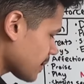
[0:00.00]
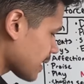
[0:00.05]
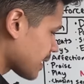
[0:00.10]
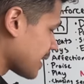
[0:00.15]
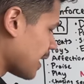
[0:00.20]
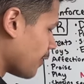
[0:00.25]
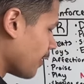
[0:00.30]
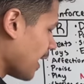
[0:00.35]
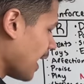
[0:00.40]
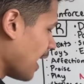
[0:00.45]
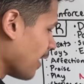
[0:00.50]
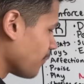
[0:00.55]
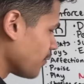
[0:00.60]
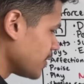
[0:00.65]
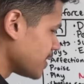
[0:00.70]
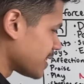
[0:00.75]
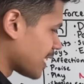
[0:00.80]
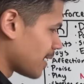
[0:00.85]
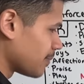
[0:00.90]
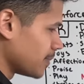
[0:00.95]
Now,
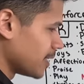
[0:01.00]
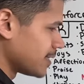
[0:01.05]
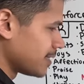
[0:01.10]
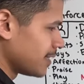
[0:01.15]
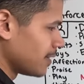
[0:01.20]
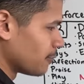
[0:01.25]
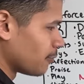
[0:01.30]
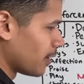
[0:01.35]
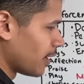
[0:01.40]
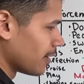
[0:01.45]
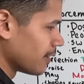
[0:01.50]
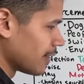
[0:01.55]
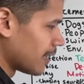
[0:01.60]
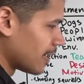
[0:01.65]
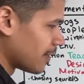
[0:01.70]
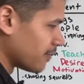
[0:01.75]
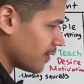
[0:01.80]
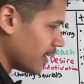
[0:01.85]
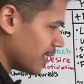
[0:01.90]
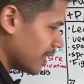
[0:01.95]
every time they see the
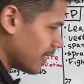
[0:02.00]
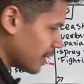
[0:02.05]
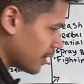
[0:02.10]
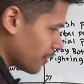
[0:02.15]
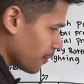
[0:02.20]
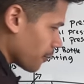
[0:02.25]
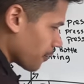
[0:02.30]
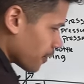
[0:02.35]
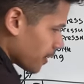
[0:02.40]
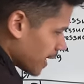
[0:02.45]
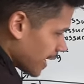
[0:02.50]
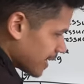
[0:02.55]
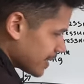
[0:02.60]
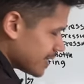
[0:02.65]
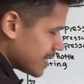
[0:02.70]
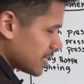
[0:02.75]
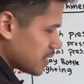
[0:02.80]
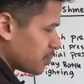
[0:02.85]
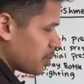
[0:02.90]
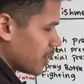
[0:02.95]
wildlife, they're
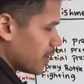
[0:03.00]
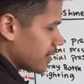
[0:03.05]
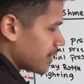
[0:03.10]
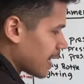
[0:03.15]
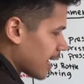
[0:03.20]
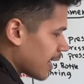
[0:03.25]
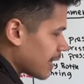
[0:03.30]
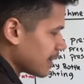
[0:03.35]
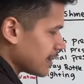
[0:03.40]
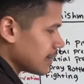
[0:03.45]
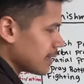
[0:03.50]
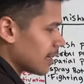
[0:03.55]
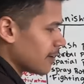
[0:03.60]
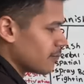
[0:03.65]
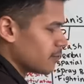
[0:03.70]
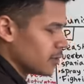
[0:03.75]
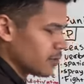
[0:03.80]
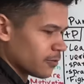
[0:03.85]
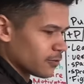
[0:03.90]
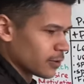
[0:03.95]
anticipating that
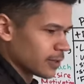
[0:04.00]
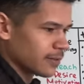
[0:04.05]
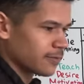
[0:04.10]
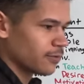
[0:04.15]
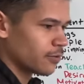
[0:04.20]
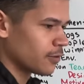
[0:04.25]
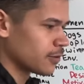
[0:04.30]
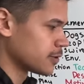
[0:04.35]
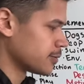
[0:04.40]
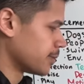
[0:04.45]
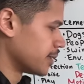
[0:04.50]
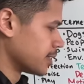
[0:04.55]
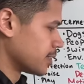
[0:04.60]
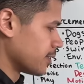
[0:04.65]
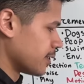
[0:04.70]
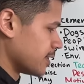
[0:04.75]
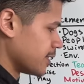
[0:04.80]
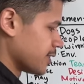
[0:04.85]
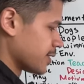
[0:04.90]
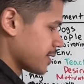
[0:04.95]
level of reinforcement.
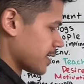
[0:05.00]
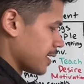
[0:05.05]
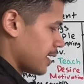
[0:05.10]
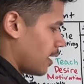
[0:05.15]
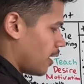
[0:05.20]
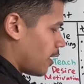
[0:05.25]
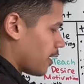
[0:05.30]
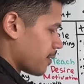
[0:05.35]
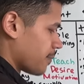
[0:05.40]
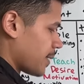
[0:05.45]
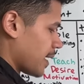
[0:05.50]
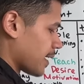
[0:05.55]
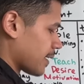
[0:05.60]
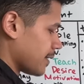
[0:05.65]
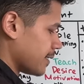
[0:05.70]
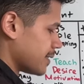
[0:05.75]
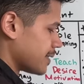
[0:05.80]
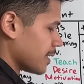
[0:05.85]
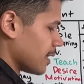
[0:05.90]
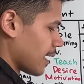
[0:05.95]
So they just
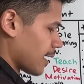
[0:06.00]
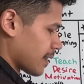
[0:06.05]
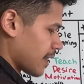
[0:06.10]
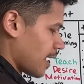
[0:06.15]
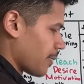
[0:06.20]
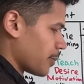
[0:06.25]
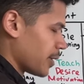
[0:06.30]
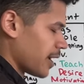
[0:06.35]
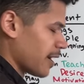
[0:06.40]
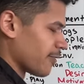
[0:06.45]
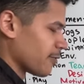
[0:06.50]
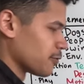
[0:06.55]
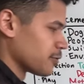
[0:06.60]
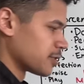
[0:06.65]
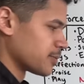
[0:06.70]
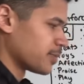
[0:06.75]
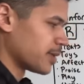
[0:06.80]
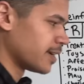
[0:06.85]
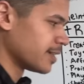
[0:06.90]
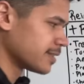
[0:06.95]
automatically select that behavior
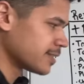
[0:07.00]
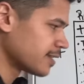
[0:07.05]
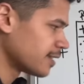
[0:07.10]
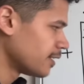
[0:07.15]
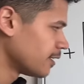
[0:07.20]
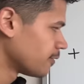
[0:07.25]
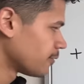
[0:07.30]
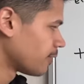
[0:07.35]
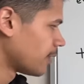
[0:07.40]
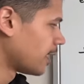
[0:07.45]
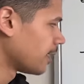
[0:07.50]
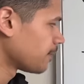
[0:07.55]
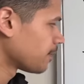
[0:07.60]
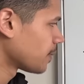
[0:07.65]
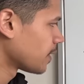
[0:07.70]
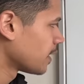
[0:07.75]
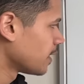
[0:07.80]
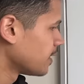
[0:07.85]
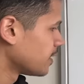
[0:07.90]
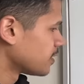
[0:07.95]
response, right?
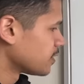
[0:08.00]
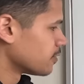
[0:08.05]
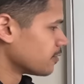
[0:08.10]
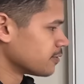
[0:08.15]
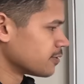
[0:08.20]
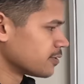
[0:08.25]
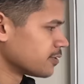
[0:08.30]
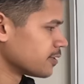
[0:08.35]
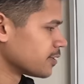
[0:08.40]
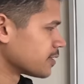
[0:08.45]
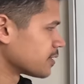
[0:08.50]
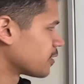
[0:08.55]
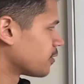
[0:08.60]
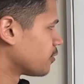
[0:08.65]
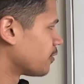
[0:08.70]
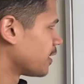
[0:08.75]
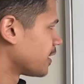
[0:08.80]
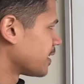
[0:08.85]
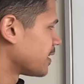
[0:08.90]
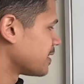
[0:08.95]
So those are just
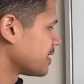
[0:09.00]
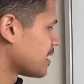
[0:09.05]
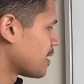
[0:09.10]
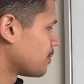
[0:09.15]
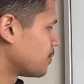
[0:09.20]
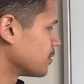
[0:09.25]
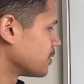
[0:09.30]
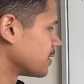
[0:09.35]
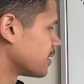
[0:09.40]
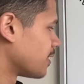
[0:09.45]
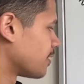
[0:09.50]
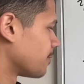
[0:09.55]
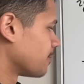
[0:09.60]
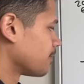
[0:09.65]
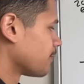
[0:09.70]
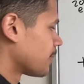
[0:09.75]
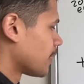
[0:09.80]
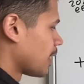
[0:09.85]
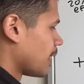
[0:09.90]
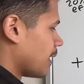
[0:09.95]
quick examples there.
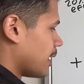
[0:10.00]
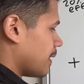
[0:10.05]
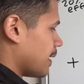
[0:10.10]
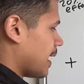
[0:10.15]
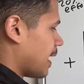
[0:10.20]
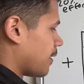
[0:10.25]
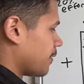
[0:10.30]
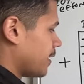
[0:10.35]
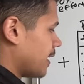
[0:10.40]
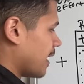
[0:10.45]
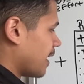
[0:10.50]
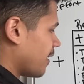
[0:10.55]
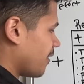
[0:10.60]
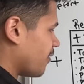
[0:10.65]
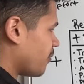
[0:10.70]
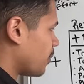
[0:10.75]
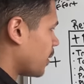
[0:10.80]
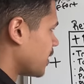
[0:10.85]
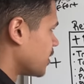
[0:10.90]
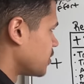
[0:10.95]
Now,
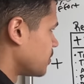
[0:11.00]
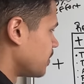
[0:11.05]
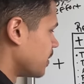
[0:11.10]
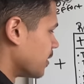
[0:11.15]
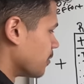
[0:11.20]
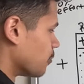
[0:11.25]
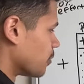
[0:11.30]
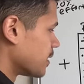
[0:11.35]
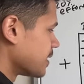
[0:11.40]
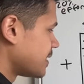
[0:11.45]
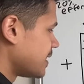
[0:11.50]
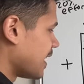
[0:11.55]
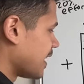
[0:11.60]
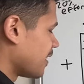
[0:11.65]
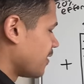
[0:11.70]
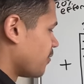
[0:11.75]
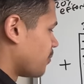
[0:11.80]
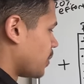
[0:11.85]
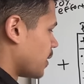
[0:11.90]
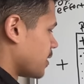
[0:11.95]
negative punishment. What is
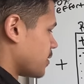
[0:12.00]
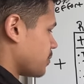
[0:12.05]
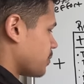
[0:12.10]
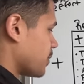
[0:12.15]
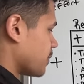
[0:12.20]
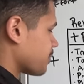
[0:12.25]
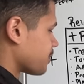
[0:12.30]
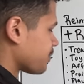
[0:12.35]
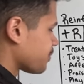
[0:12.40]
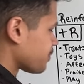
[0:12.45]
negative punishment?